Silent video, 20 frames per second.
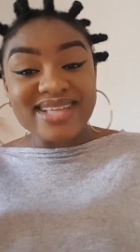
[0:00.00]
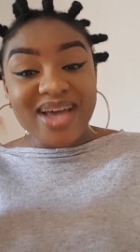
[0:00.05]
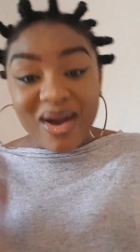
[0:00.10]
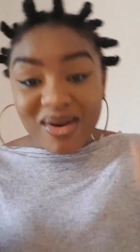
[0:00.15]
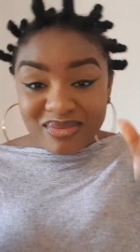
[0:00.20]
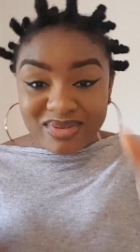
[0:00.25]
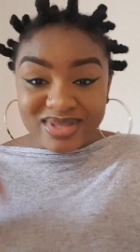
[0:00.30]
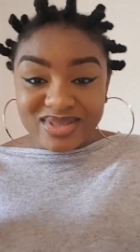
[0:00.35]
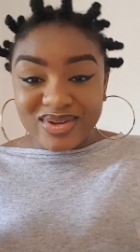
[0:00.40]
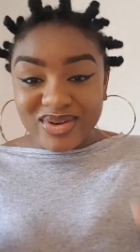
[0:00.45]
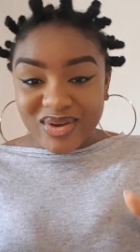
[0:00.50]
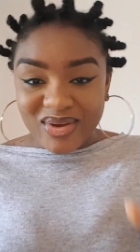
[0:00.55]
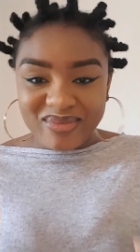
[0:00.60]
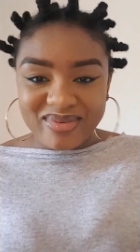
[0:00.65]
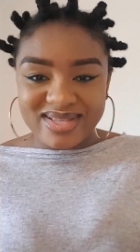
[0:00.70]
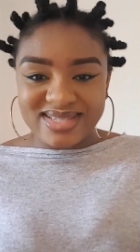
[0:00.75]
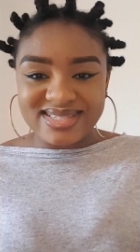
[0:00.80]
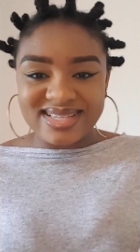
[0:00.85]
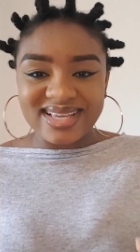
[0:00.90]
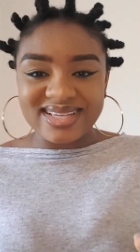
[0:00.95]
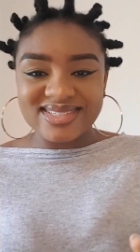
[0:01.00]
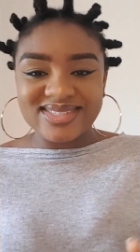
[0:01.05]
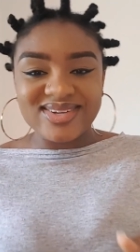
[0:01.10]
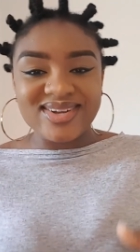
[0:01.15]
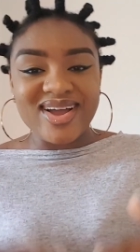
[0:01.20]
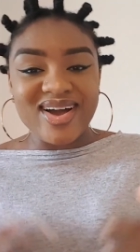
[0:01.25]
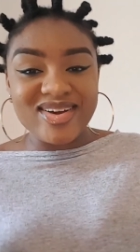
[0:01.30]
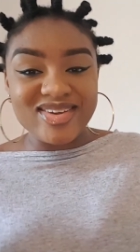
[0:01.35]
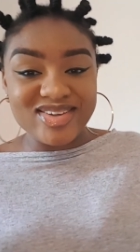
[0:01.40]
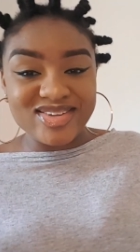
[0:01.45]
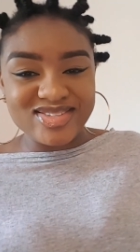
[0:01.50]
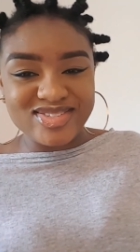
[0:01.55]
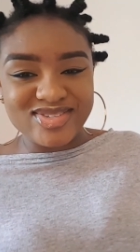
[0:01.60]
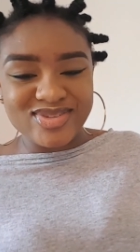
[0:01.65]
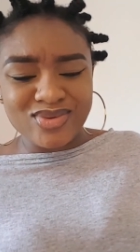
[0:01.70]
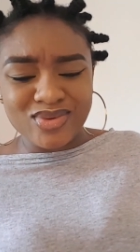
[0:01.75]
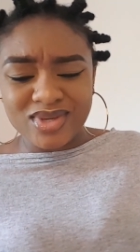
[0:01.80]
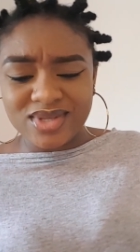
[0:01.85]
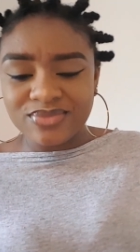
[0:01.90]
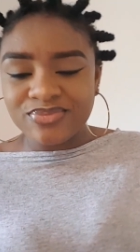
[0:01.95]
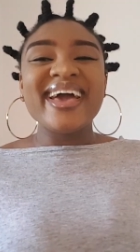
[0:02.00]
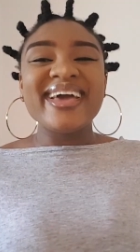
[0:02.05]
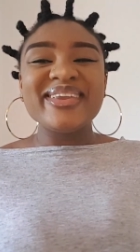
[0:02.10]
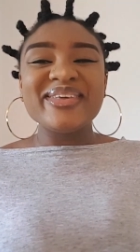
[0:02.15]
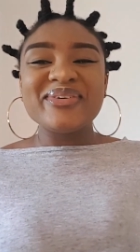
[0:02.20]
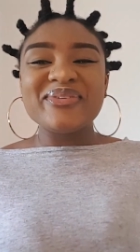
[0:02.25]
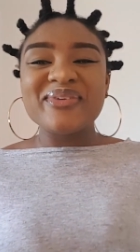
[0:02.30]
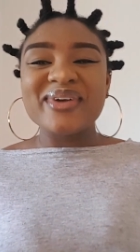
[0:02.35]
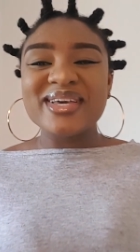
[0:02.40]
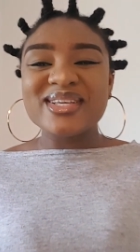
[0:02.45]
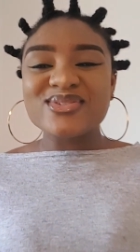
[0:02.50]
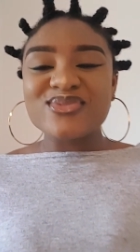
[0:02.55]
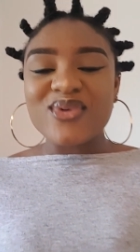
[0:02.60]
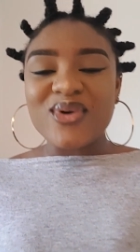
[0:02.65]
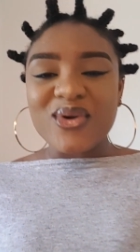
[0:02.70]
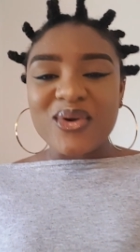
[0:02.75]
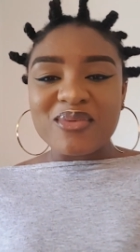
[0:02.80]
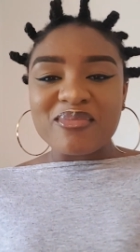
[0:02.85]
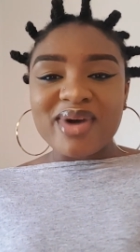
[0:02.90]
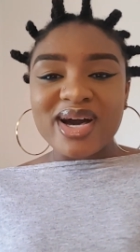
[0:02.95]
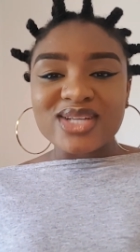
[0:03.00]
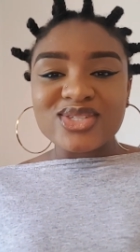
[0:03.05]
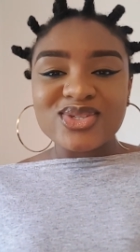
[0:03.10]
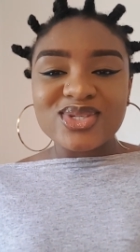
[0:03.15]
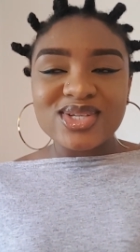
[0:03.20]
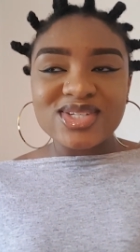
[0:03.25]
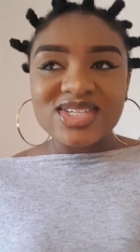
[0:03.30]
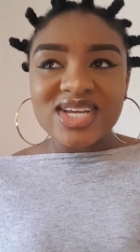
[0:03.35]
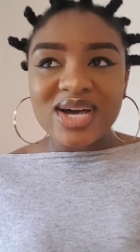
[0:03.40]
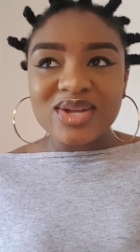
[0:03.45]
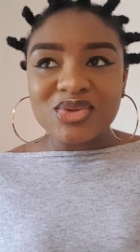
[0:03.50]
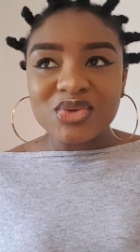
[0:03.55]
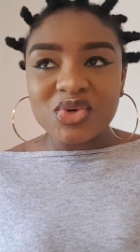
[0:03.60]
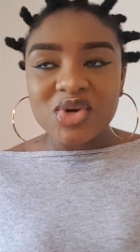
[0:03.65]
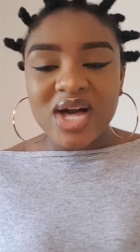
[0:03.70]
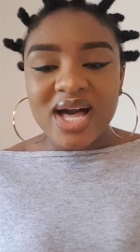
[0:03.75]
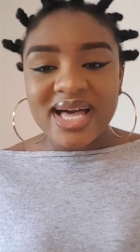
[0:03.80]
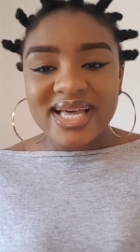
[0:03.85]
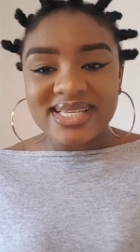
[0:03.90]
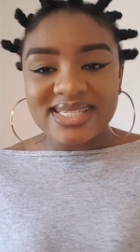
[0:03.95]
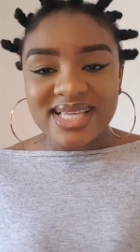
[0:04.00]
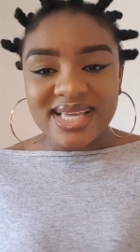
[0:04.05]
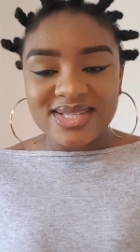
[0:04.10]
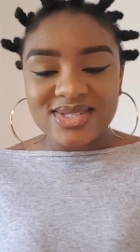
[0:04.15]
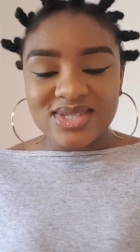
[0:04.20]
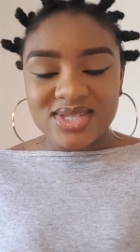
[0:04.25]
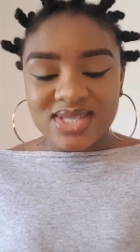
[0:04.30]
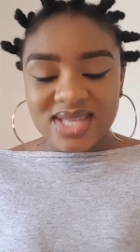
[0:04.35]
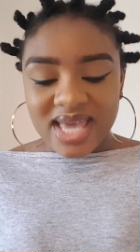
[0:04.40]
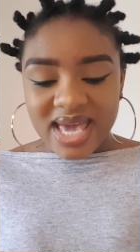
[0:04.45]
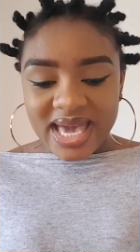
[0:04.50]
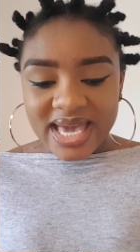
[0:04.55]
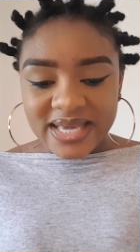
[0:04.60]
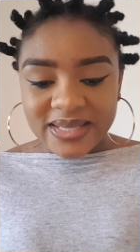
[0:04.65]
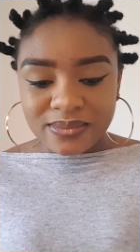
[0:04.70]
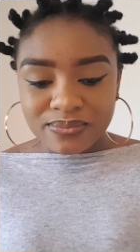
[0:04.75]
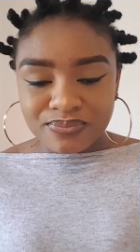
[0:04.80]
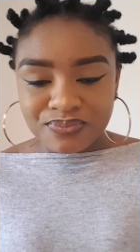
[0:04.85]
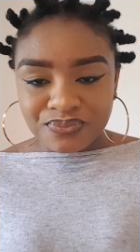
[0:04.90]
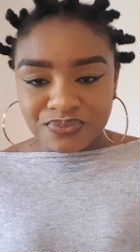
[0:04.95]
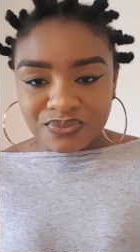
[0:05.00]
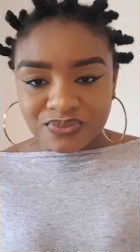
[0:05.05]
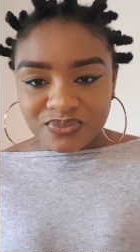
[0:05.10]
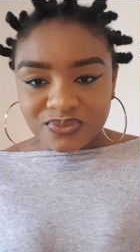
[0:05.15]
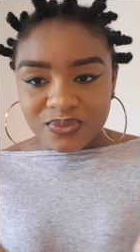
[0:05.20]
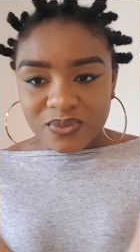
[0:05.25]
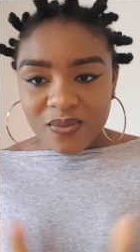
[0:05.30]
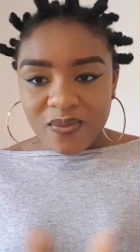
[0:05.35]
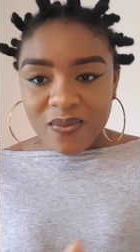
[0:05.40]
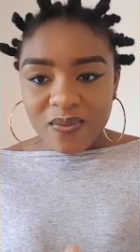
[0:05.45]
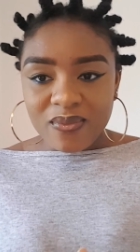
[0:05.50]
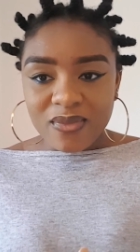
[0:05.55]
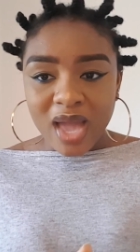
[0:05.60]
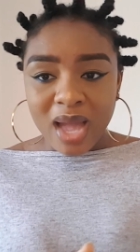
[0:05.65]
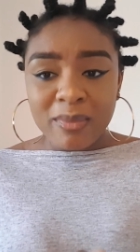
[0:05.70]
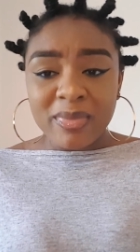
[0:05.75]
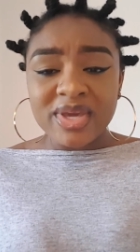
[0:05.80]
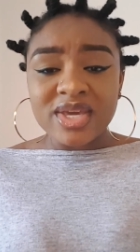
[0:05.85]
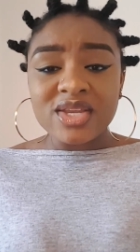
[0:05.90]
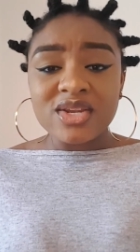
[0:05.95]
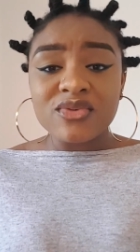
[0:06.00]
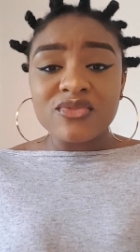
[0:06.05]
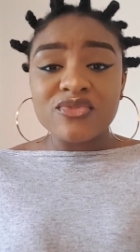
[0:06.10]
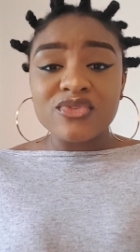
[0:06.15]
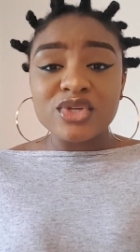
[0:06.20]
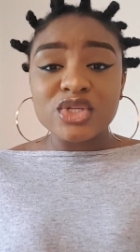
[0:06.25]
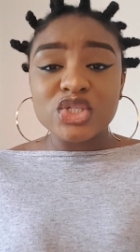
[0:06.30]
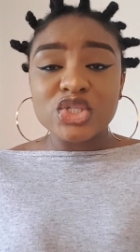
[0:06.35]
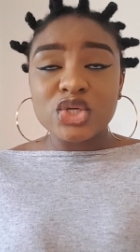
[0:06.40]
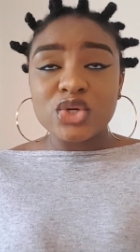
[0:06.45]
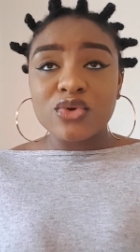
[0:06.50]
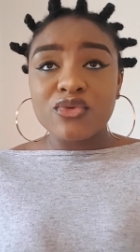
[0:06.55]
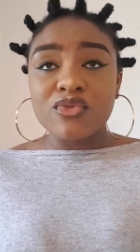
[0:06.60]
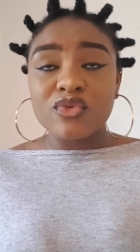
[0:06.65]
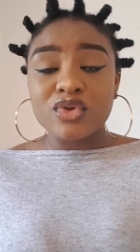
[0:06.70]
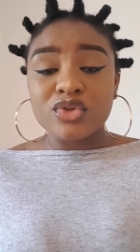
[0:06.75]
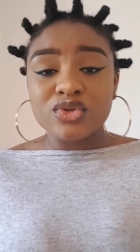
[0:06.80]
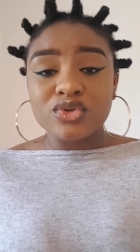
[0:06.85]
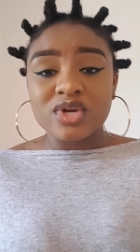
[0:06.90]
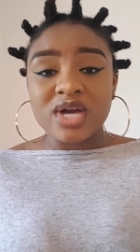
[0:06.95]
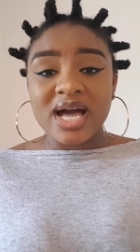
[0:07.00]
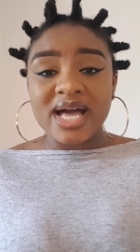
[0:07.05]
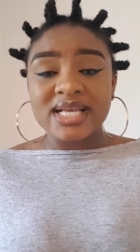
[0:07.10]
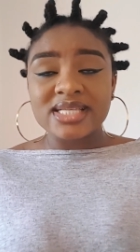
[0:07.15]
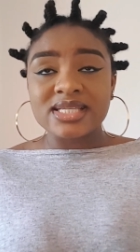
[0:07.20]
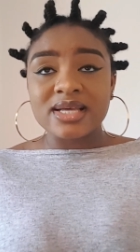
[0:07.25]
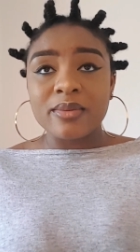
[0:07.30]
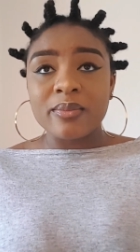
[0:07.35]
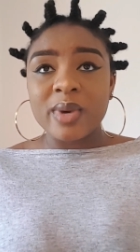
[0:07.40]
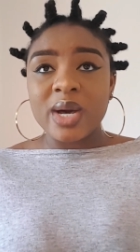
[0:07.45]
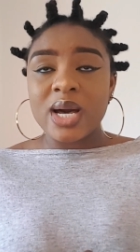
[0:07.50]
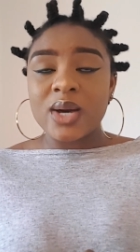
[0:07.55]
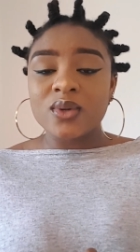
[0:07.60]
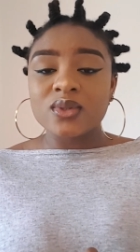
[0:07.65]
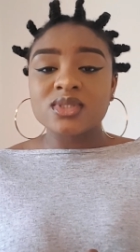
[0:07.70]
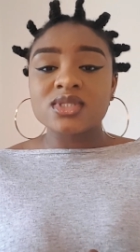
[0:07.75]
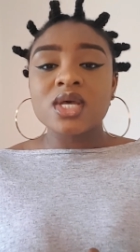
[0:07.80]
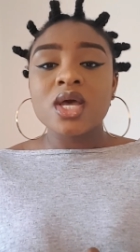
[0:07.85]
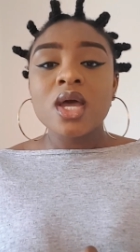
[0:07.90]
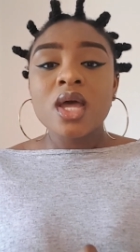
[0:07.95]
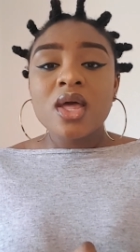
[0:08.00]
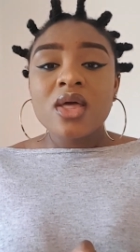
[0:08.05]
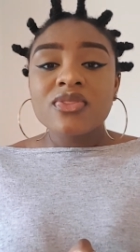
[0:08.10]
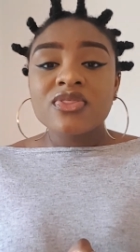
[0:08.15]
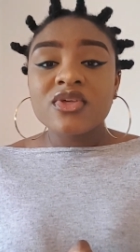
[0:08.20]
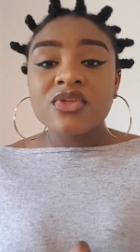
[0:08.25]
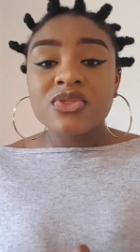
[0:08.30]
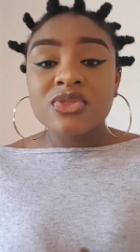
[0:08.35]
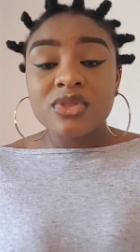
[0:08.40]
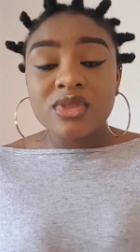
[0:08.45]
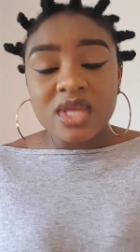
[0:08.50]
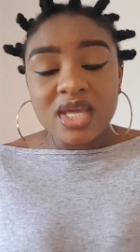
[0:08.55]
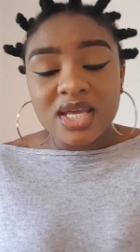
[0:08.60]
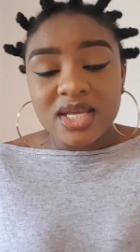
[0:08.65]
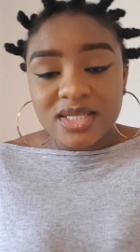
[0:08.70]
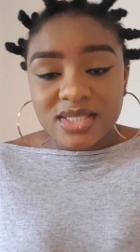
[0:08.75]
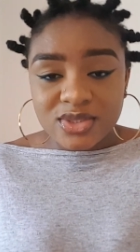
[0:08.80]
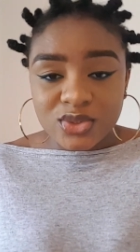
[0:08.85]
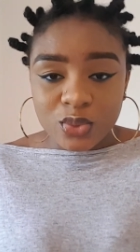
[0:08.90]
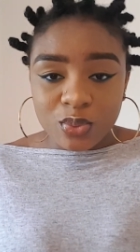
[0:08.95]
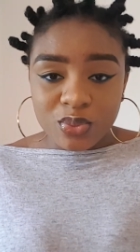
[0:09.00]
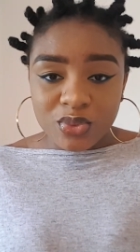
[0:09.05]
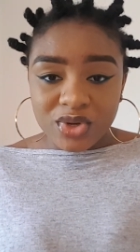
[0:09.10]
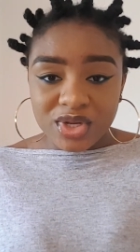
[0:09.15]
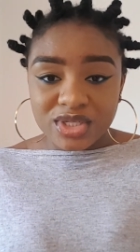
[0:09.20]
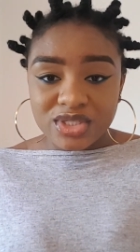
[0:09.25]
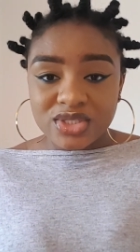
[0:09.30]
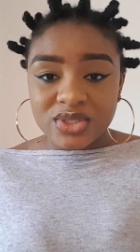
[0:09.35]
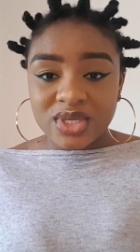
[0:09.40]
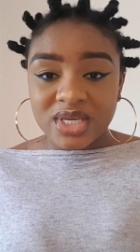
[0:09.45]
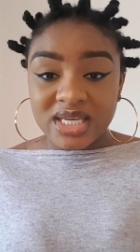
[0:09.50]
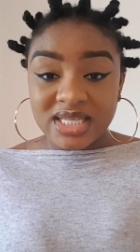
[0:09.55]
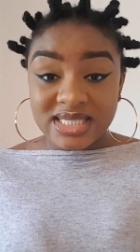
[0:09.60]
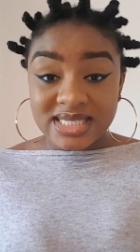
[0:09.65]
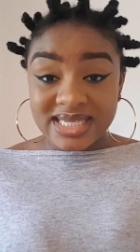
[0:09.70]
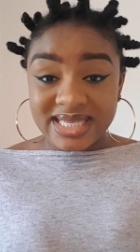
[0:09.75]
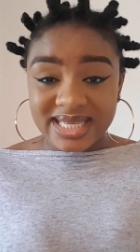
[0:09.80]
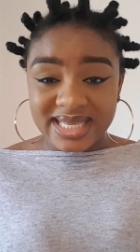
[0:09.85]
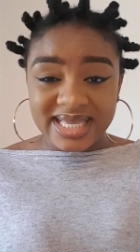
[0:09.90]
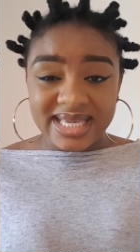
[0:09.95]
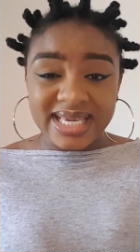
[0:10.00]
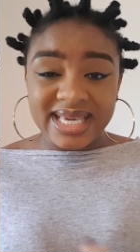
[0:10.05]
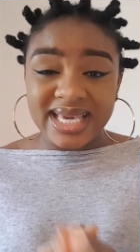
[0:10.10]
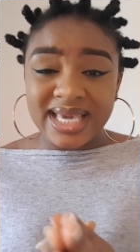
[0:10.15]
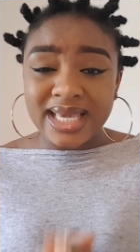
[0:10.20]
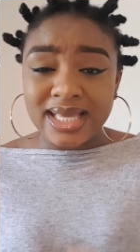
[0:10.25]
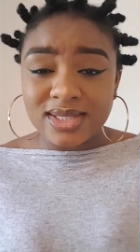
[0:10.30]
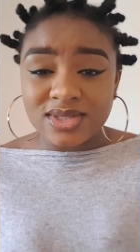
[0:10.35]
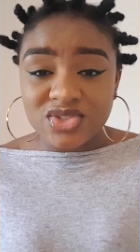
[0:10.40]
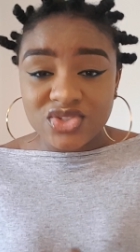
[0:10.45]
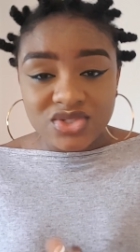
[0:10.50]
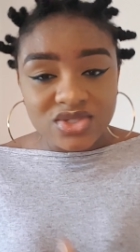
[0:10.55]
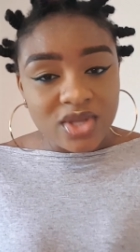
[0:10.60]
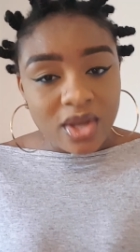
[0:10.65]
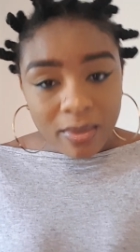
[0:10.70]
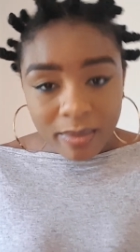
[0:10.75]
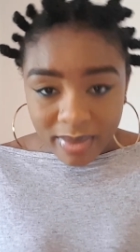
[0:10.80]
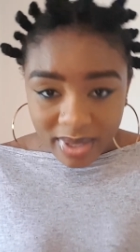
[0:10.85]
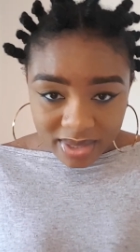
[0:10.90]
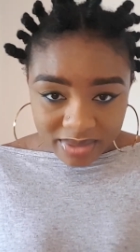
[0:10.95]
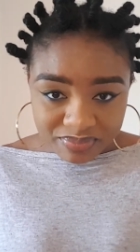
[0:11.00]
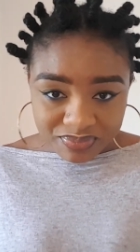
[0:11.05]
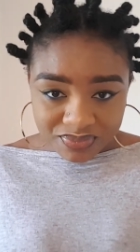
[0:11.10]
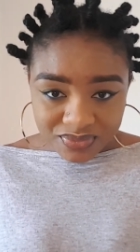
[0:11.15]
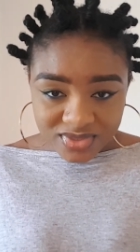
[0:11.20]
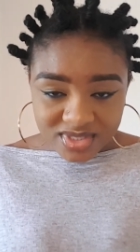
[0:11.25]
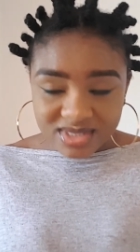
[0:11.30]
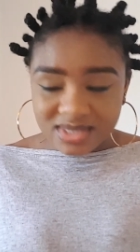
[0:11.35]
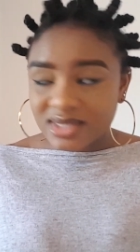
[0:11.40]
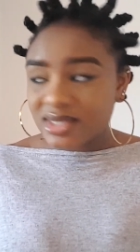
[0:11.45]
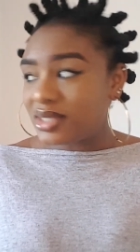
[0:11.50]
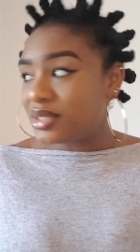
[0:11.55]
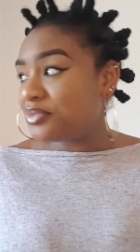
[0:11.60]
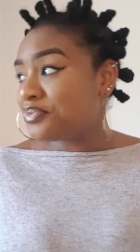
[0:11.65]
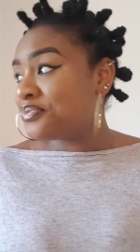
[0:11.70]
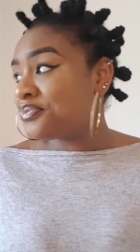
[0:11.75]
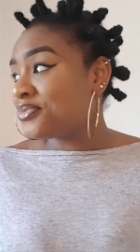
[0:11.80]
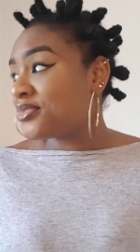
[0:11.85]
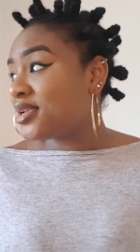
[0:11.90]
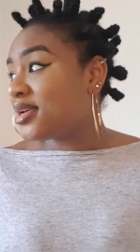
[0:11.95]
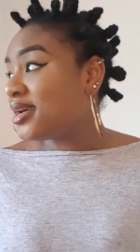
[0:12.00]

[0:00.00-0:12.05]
tell me in the comment section how you're doing anyways welcome back to the channel guys and today i'm making a video for you guys about the things to bring to italy in summer see